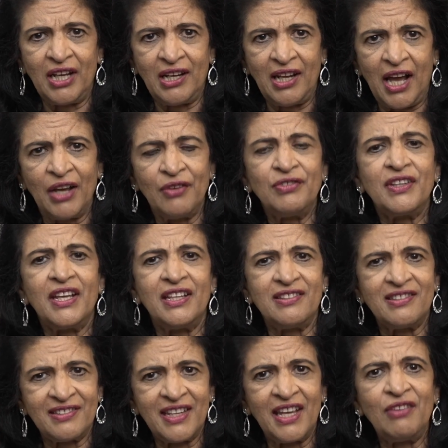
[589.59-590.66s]
lives and
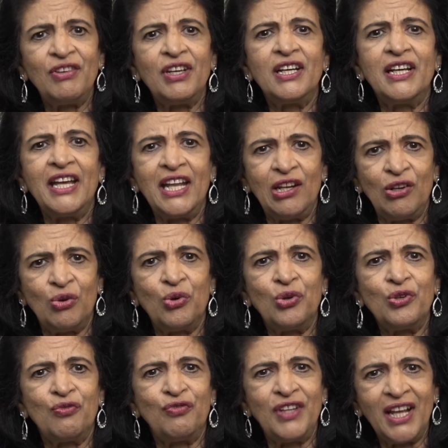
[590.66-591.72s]
Savior and Lord
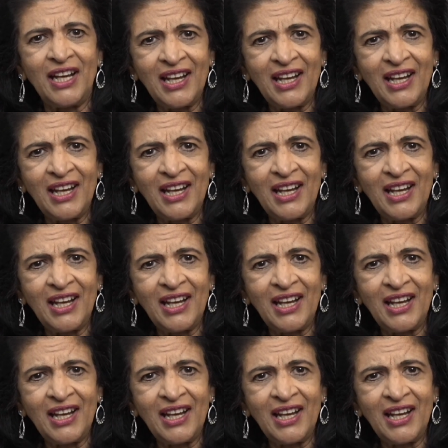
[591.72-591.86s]
of their